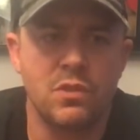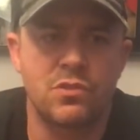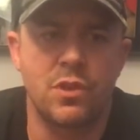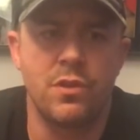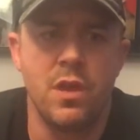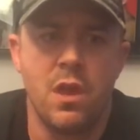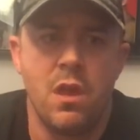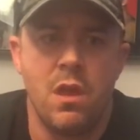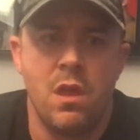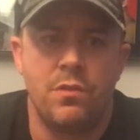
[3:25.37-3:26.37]
So
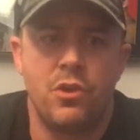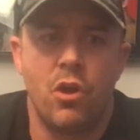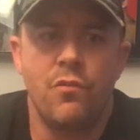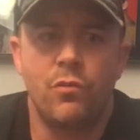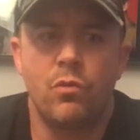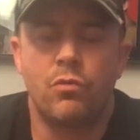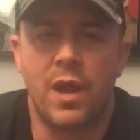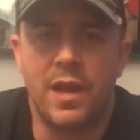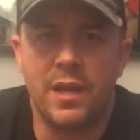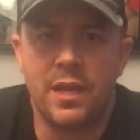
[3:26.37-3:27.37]
the overall
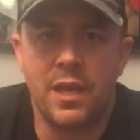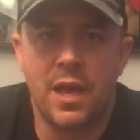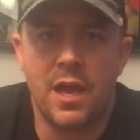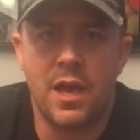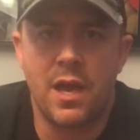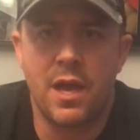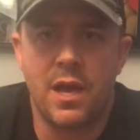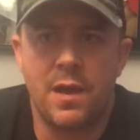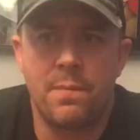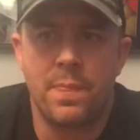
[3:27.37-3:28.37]
rating,
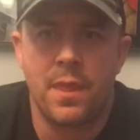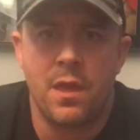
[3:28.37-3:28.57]
I